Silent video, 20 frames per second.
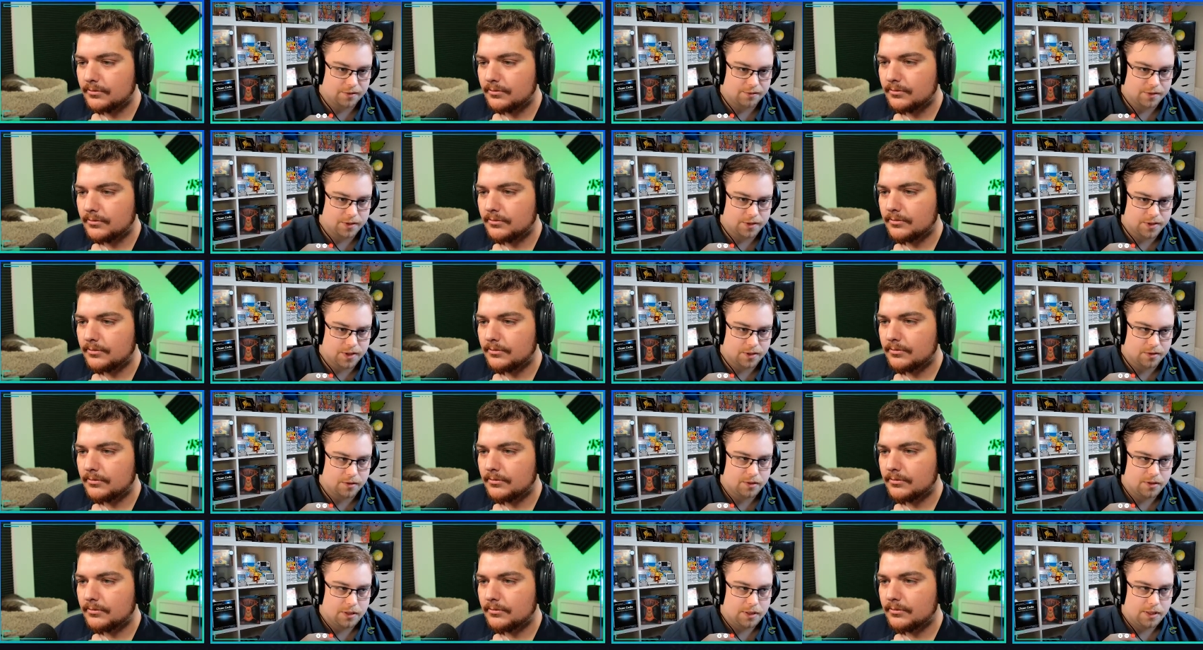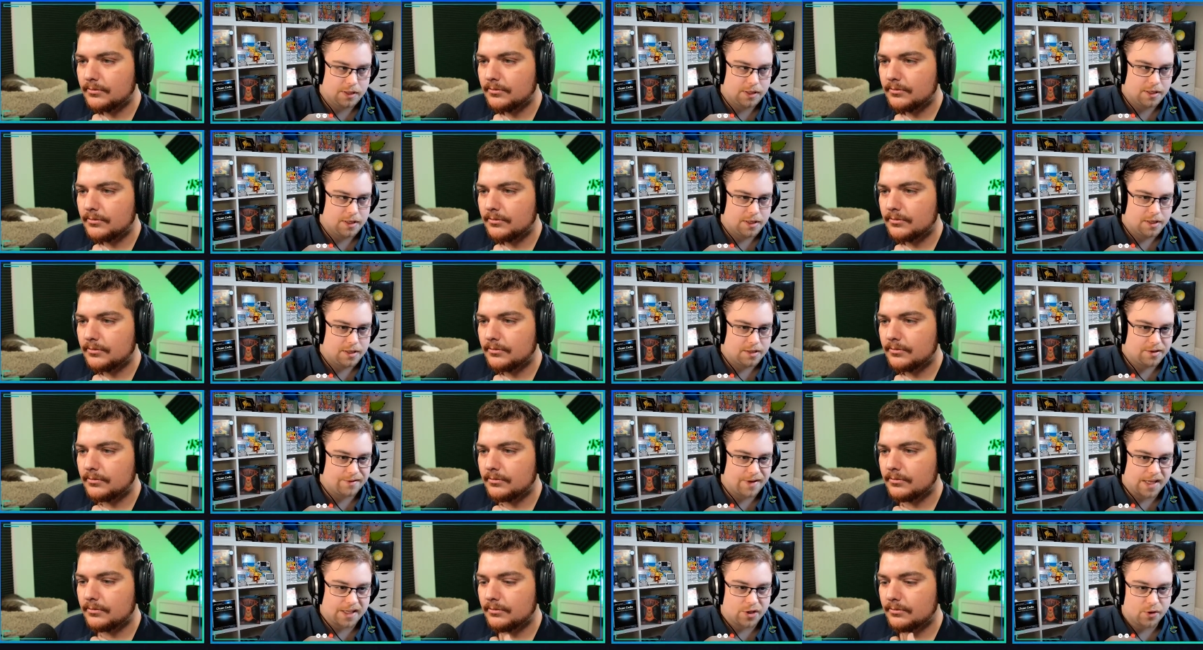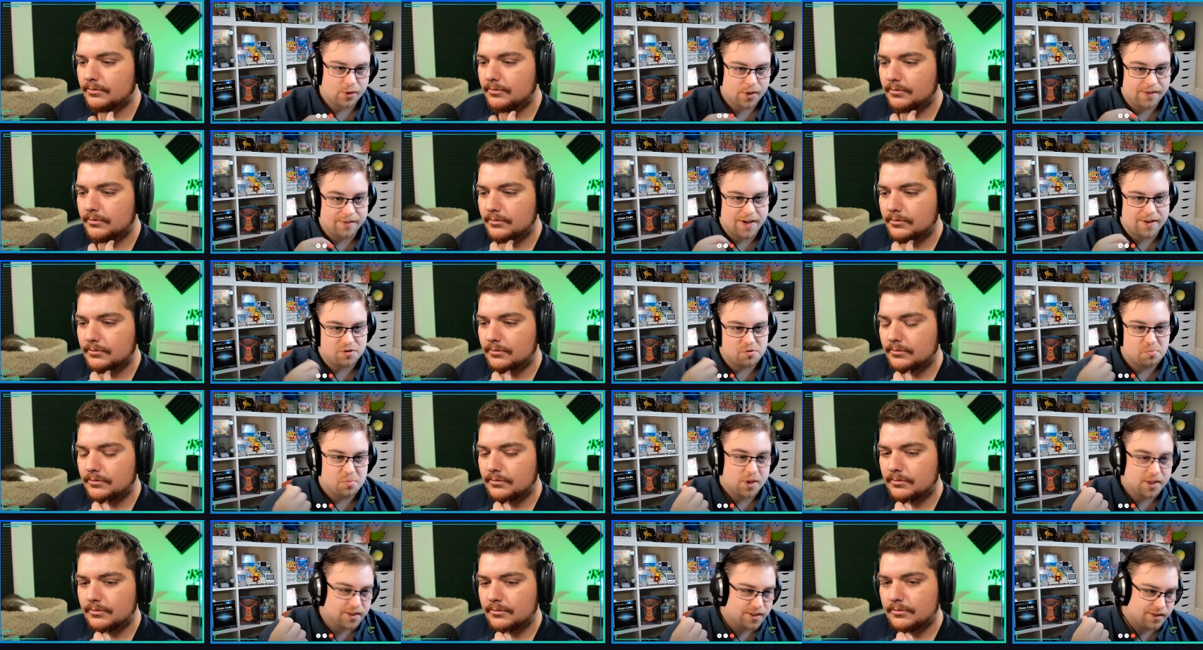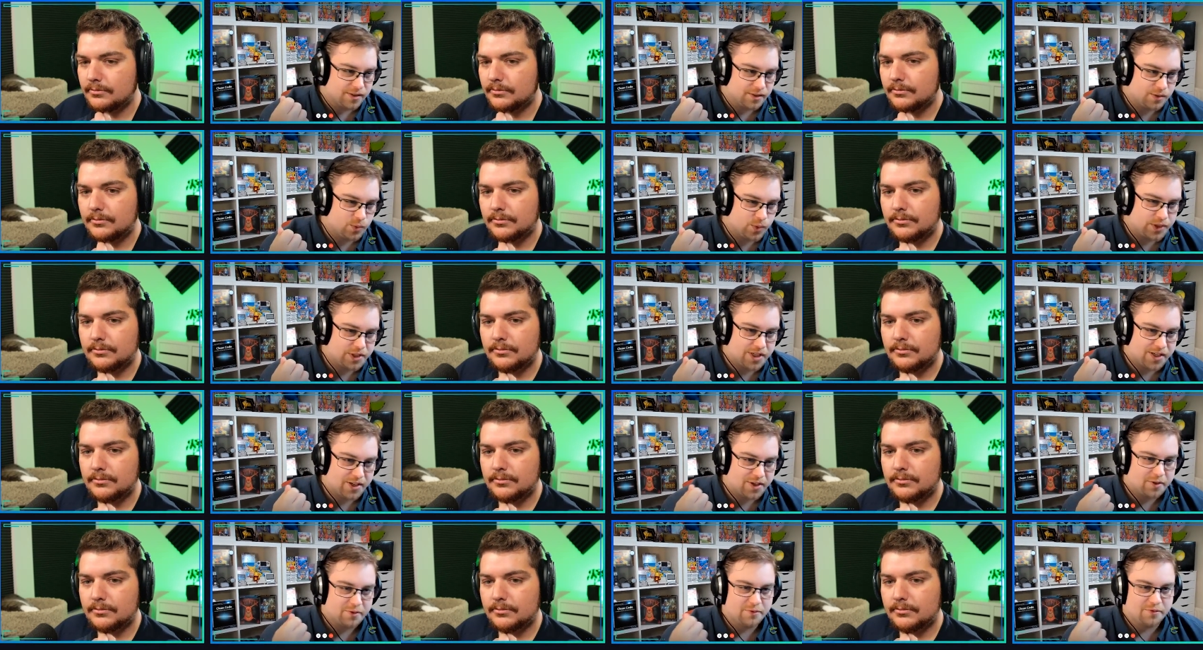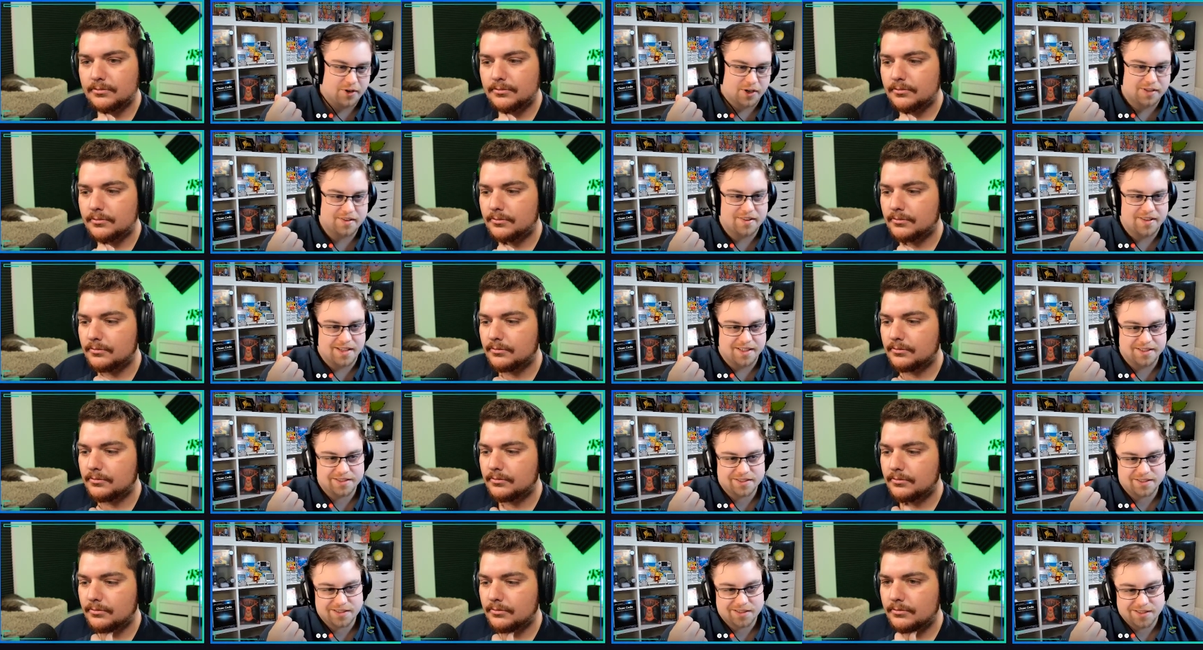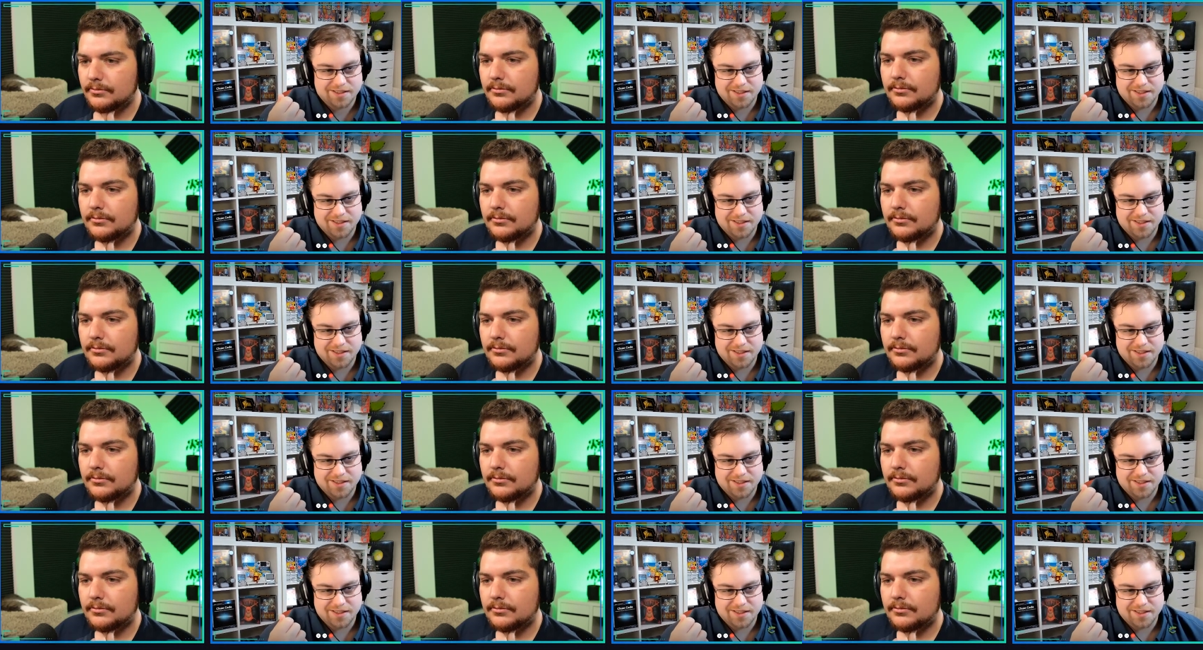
Speaker 1: And so the fact that you can even have a button which can convert things